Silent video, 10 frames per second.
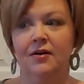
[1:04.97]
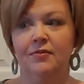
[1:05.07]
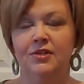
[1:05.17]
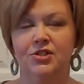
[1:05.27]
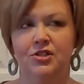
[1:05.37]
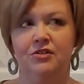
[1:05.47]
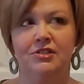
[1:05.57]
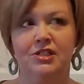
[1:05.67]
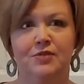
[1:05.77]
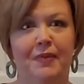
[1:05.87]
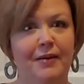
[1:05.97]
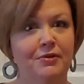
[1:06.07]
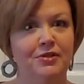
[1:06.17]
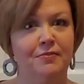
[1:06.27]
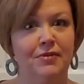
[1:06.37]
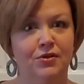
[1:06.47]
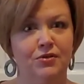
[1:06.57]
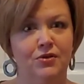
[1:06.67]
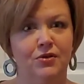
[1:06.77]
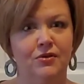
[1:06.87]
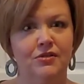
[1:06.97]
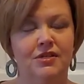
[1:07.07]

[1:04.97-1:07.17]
This year, teach Bible to middle schoolers.